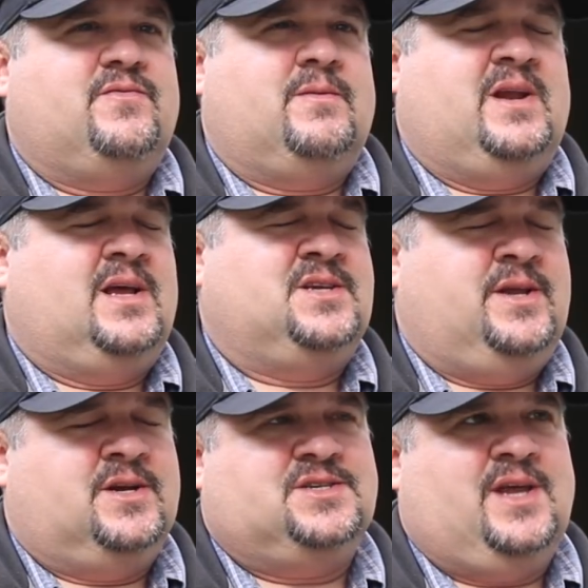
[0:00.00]
From an
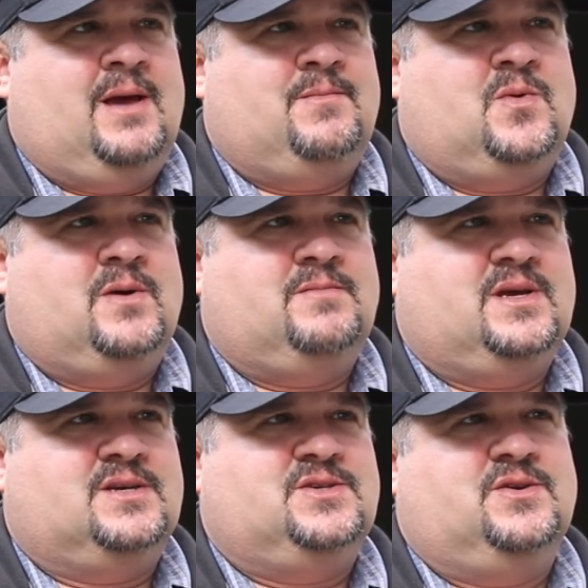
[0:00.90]
engineer standpoint,
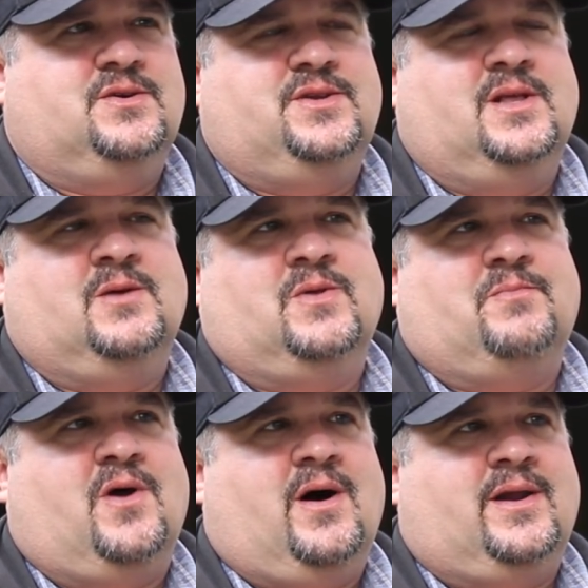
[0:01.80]
because you're dealing with a
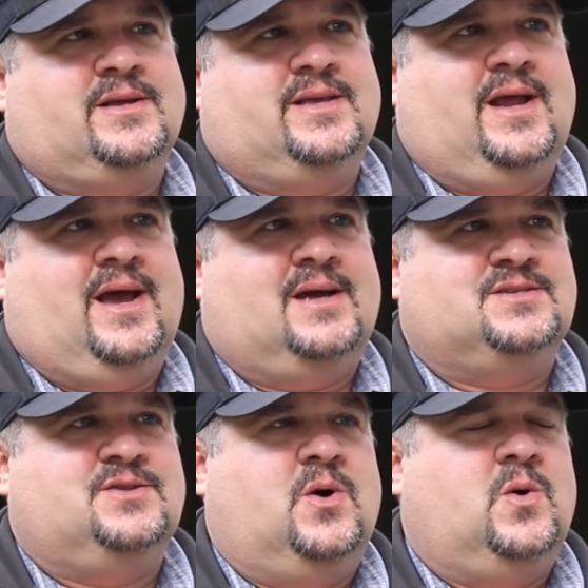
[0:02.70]
product that has
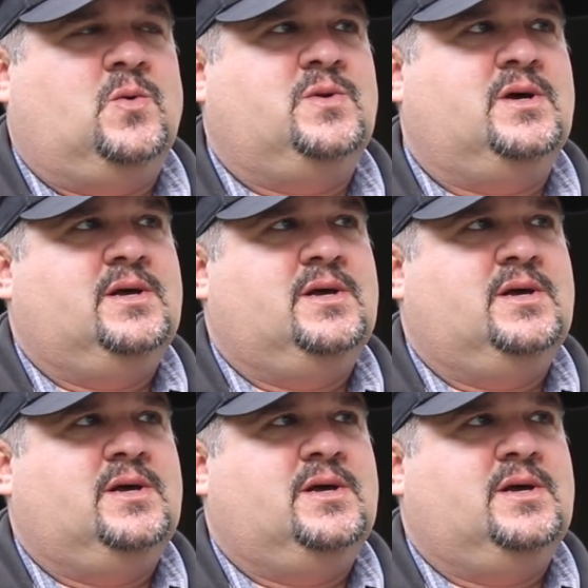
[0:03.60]
known